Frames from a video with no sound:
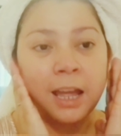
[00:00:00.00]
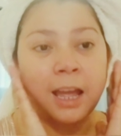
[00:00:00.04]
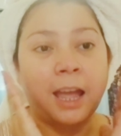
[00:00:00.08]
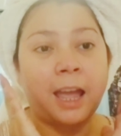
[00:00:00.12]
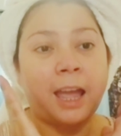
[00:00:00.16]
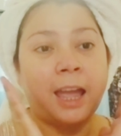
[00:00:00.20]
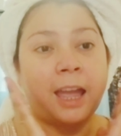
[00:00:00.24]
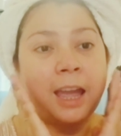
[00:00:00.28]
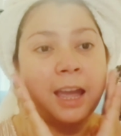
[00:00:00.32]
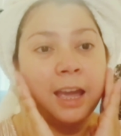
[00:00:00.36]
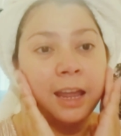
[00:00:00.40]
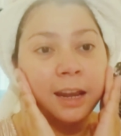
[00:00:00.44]

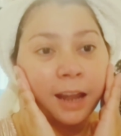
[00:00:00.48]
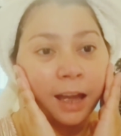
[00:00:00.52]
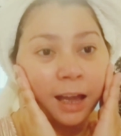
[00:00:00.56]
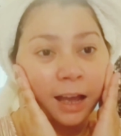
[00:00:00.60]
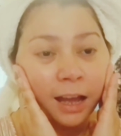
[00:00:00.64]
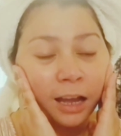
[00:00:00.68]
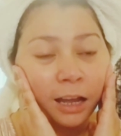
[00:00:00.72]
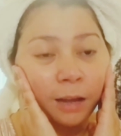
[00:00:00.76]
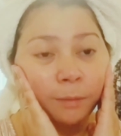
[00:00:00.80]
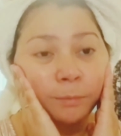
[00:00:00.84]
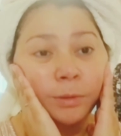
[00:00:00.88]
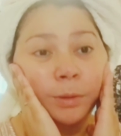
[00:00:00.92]
And
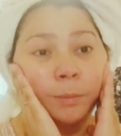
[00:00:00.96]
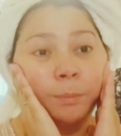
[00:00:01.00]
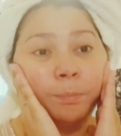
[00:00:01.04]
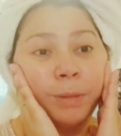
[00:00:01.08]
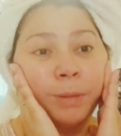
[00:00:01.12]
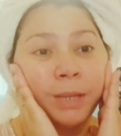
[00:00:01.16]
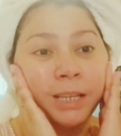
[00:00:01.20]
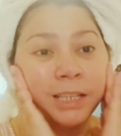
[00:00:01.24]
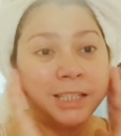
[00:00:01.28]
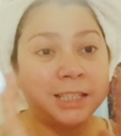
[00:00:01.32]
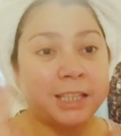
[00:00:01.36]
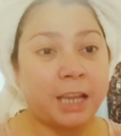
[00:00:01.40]

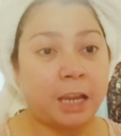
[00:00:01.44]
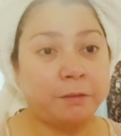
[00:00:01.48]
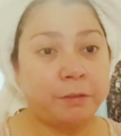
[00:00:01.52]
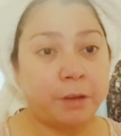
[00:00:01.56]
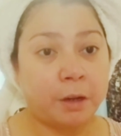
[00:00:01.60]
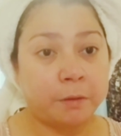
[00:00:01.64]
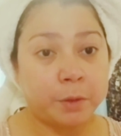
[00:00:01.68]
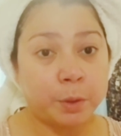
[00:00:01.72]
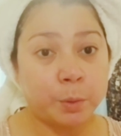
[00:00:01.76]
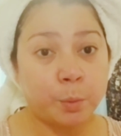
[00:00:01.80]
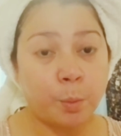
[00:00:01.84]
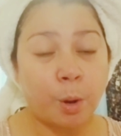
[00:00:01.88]
be safe,
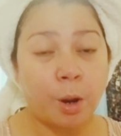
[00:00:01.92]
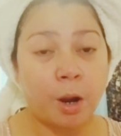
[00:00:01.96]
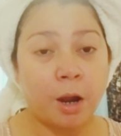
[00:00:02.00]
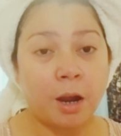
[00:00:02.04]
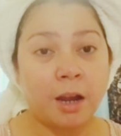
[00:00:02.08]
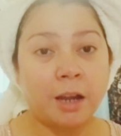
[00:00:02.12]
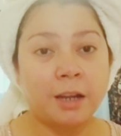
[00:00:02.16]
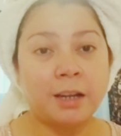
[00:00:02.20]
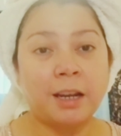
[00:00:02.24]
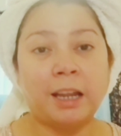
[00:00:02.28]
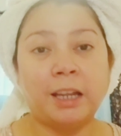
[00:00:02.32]
everyone.